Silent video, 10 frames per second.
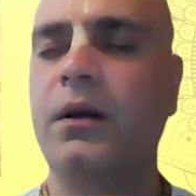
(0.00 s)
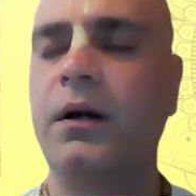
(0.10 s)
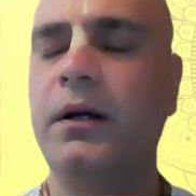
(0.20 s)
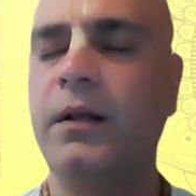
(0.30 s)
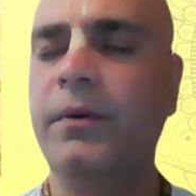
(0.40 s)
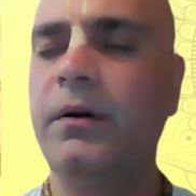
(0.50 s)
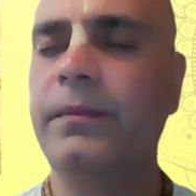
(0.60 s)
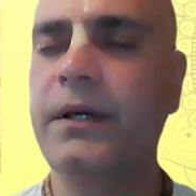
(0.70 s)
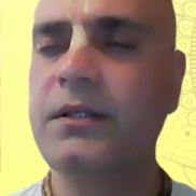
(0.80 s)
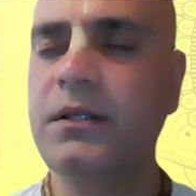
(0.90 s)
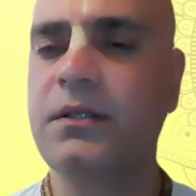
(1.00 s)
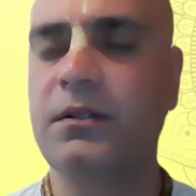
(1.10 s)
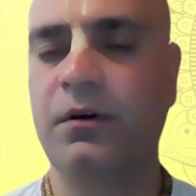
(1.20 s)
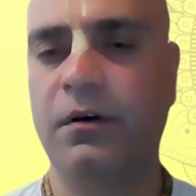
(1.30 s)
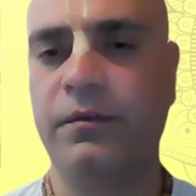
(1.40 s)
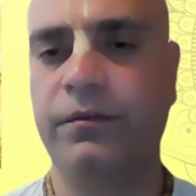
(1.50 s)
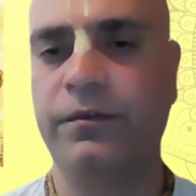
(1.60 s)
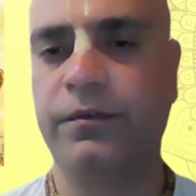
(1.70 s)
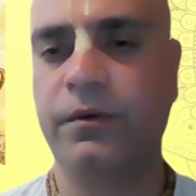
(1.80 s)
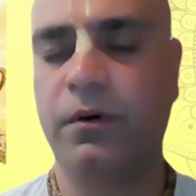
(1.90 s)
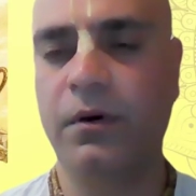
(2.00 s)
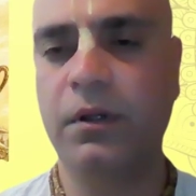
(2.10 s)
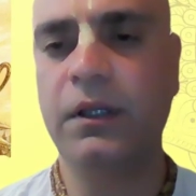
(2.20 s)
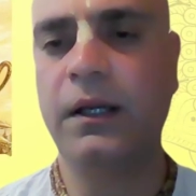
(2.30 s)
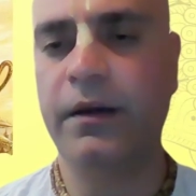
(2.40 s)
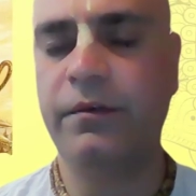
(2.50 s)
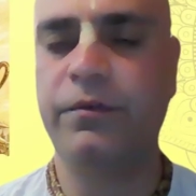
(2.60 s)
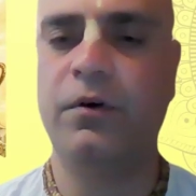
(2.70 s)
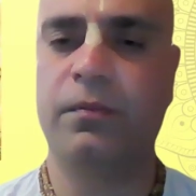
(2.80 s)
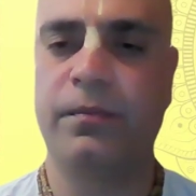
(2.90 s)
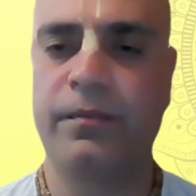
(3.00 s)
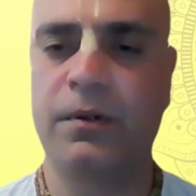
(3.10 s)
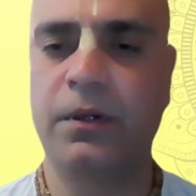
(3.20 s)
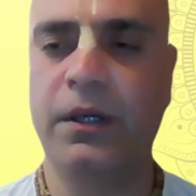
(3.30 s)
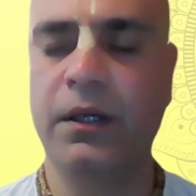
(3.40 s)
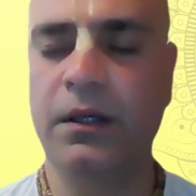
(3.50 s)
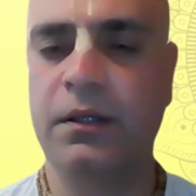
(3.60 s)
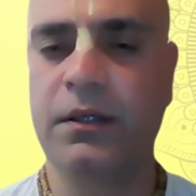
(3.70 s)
ultimate basis of all the life form, okay,